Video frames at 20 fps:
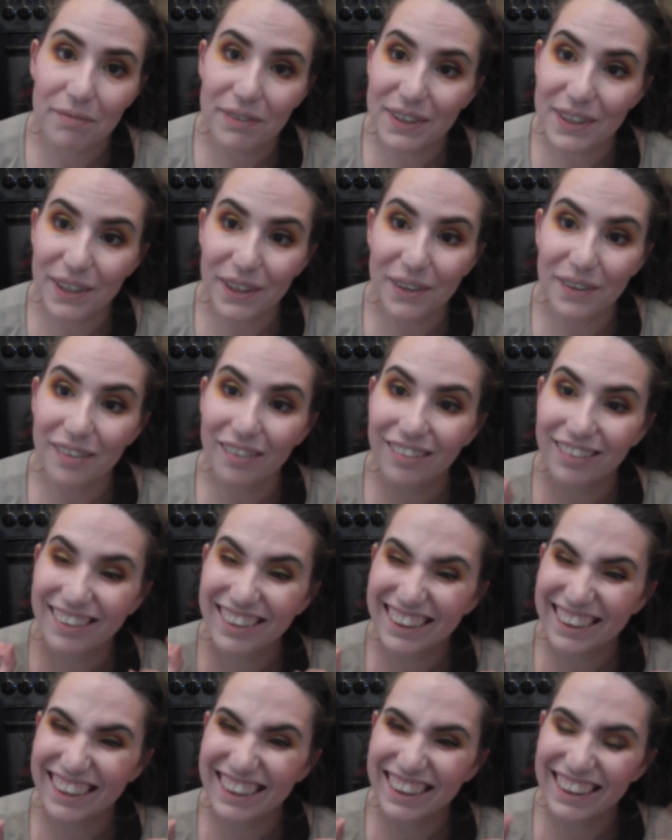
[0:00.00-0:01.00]
So
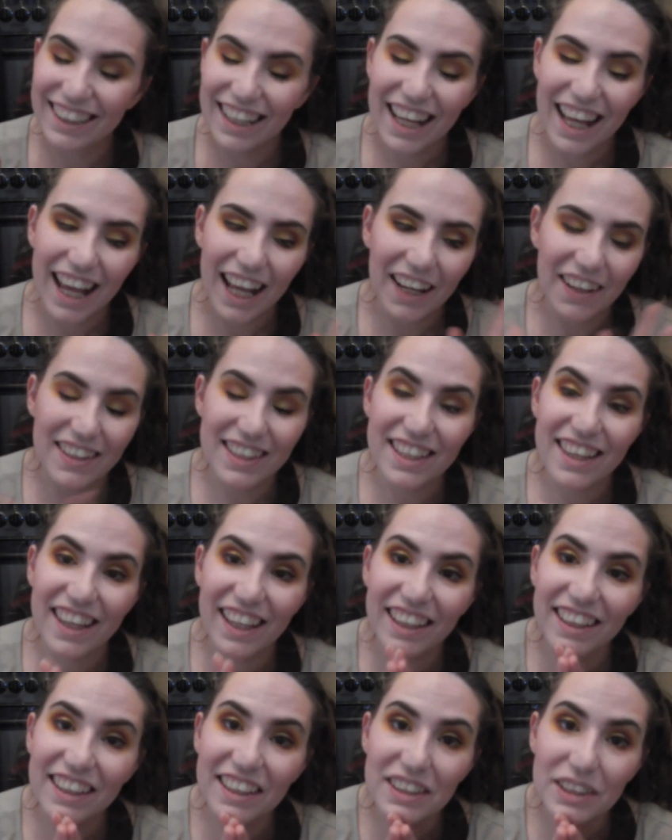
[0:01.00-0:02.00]
anyways,
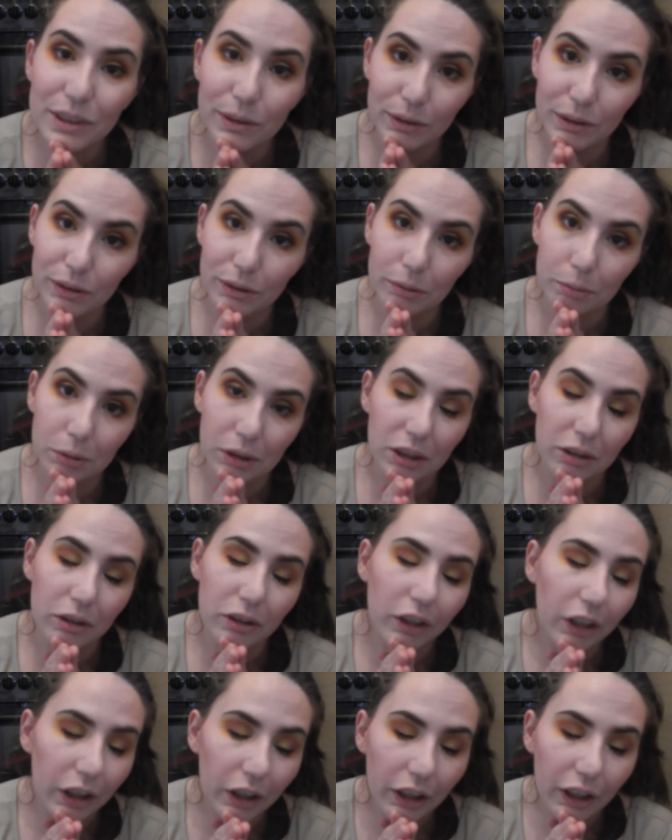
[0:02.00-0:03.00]
thank you guys so much for being
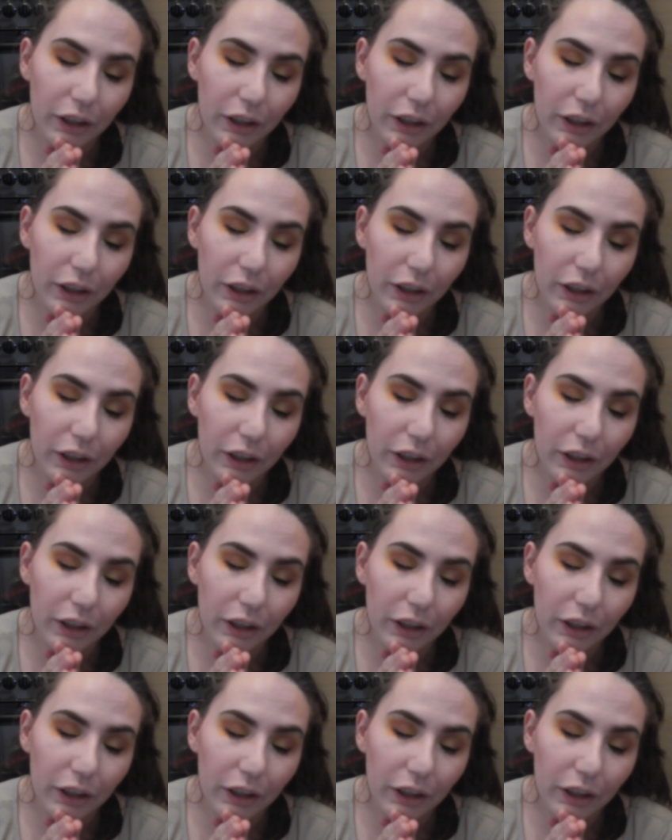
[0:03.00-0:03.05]
here.